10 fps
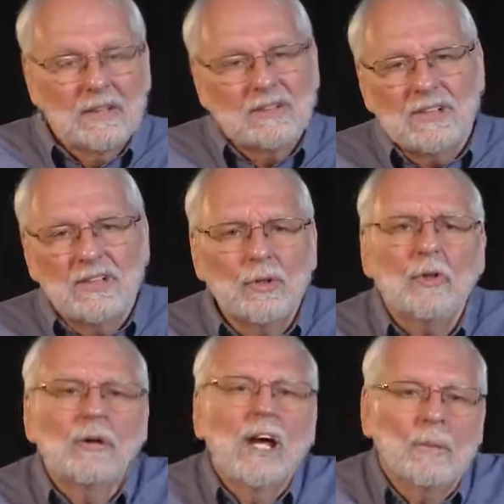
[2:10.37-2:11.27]
You see, in
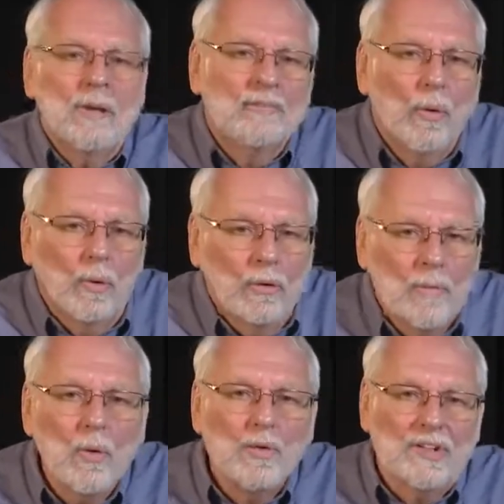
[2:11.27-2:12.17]
Deuteronomy 4,
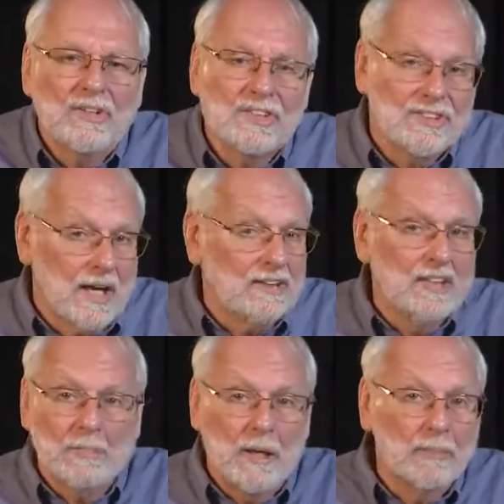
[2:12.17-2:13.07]
Moses is telling
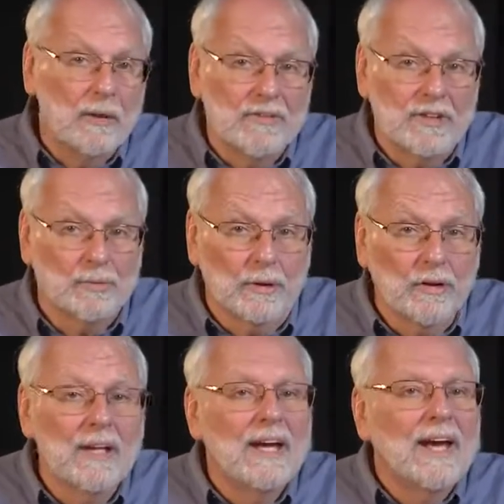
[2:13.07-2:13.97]
the people of
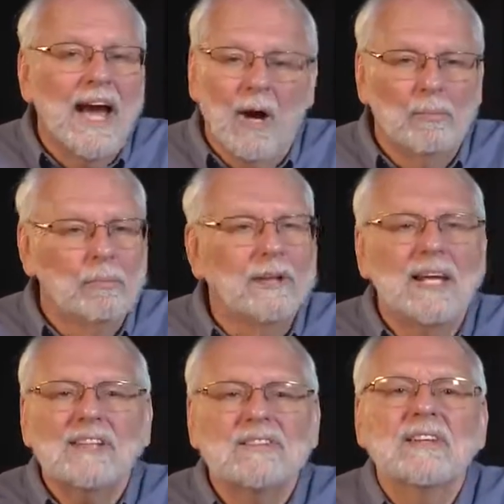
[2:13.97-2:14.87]
Israel how
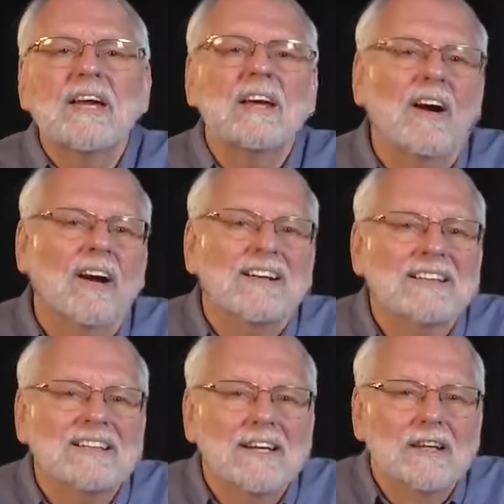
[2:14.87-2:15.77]
blessed they are
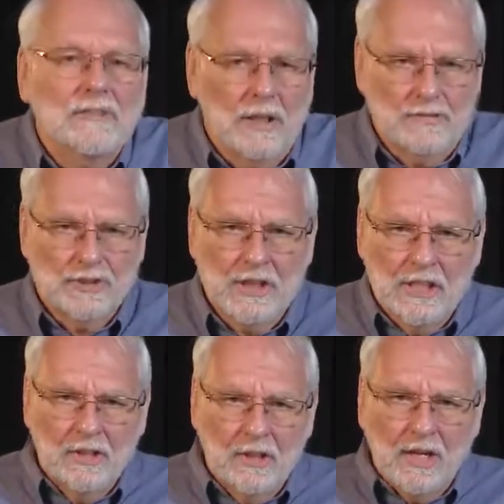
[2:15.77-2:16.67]
They've
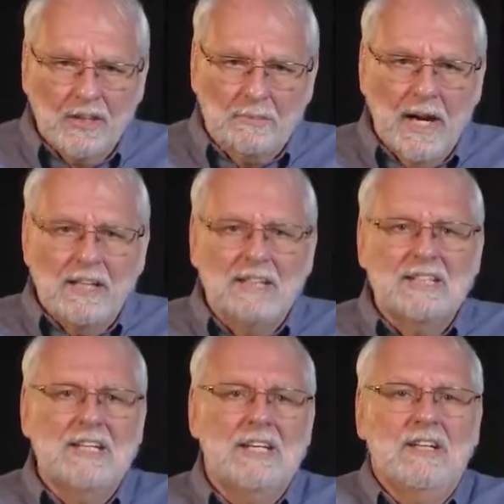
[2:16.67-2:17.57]
seen God's mighty
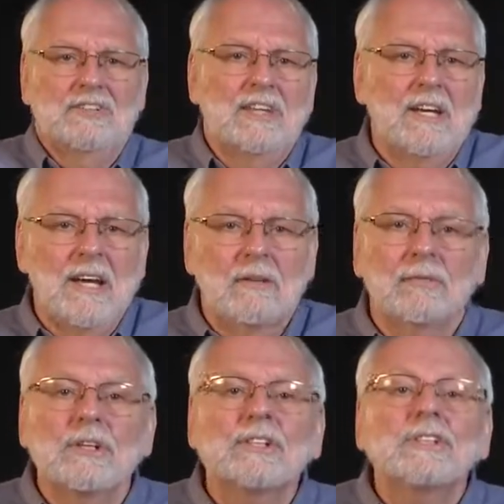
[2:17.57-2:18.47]
deeds. They
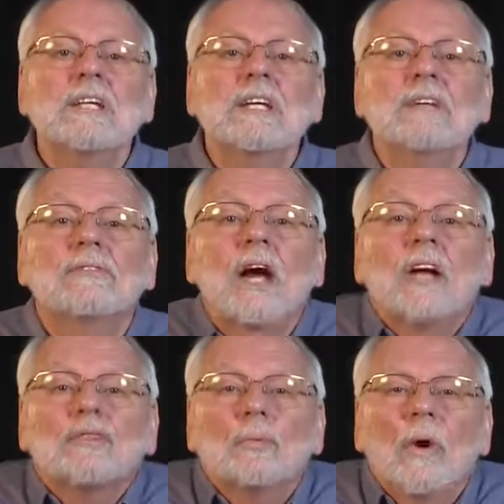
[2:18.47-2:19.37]
have received
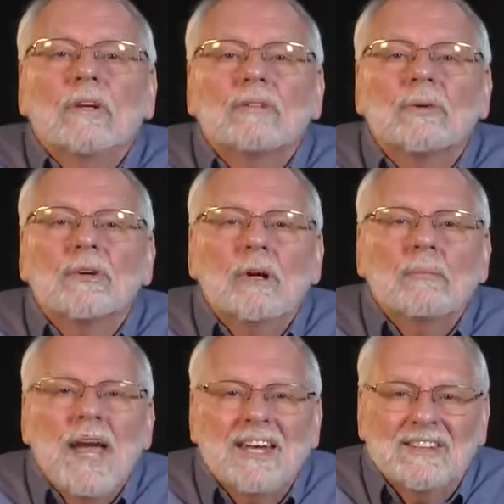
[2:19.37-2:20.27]
God's wonderful
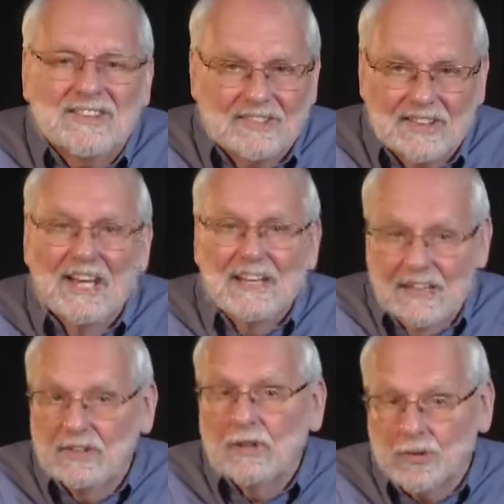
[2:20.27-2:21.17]
commands, his,
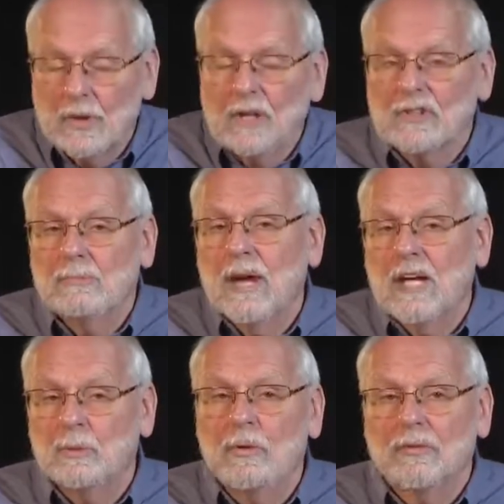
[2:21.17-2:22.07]
his instruction
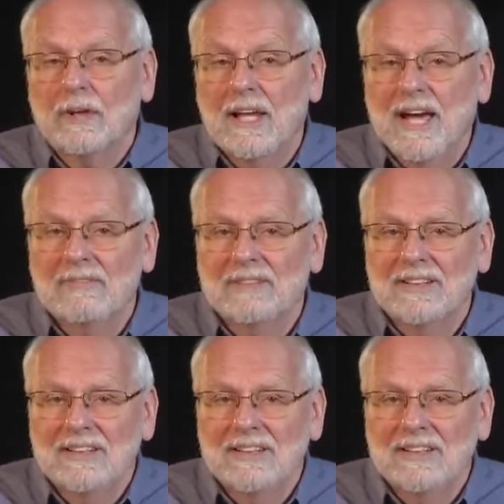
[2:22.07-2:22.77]
manual for life.